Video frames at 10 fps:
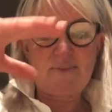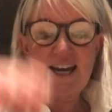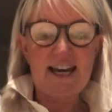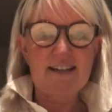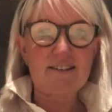
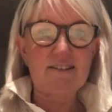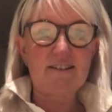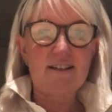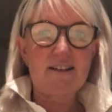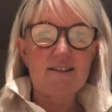
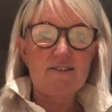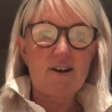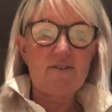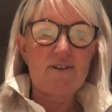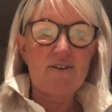candle, so
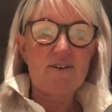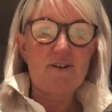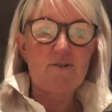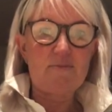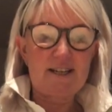
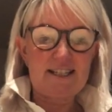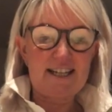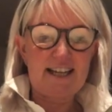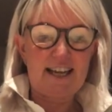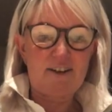it would be
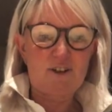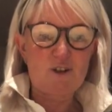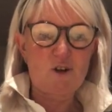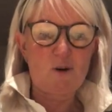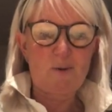sticking out the
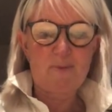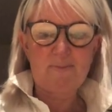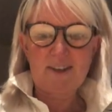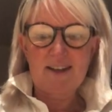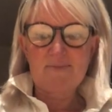top.
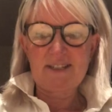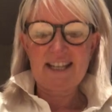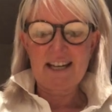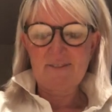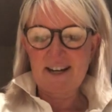
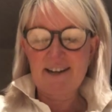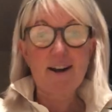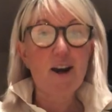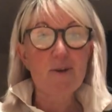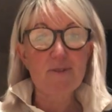But anyway,
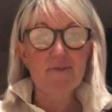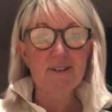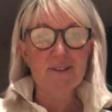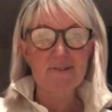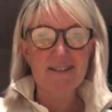I hope you've
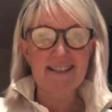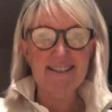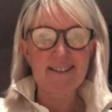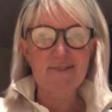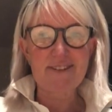enjoyed
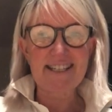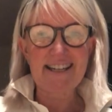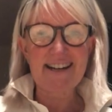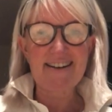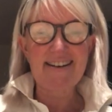this little
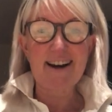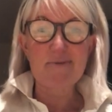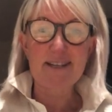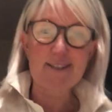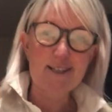video.
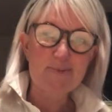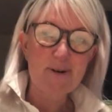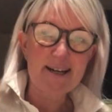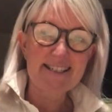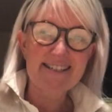It's
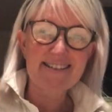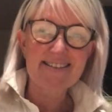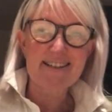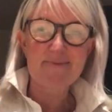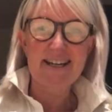inspired you
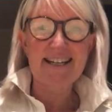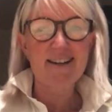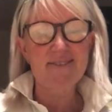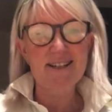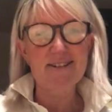to make a
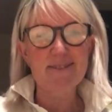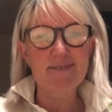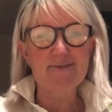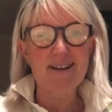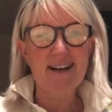lovely
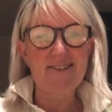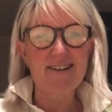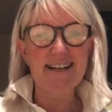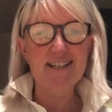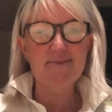Christmas flower
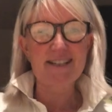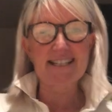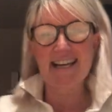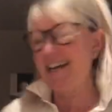arrangement.